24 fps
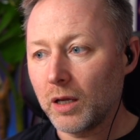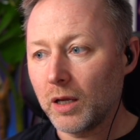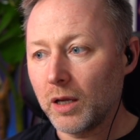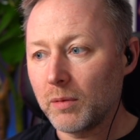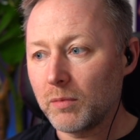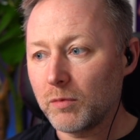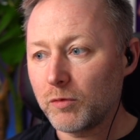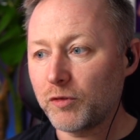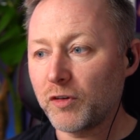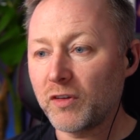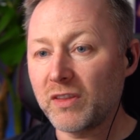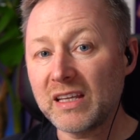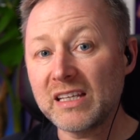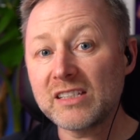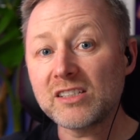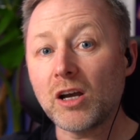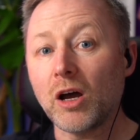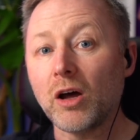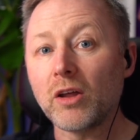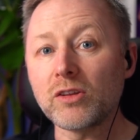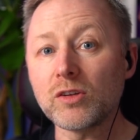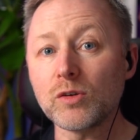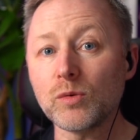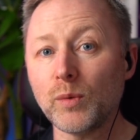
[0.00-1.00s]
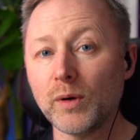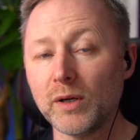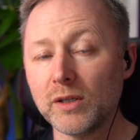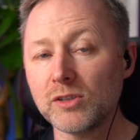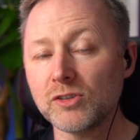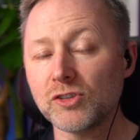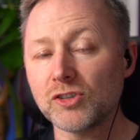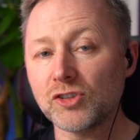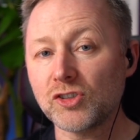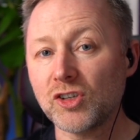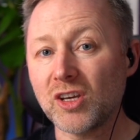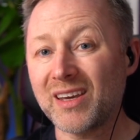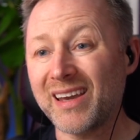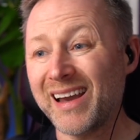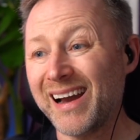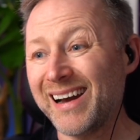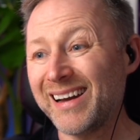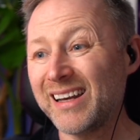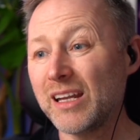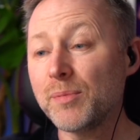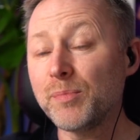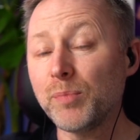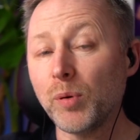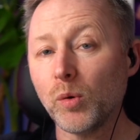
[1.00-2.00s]
for these other ones, you
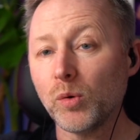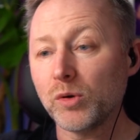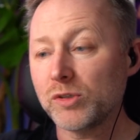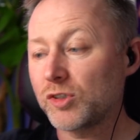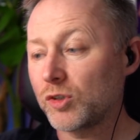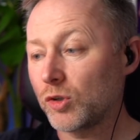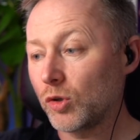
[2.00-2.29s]
can't post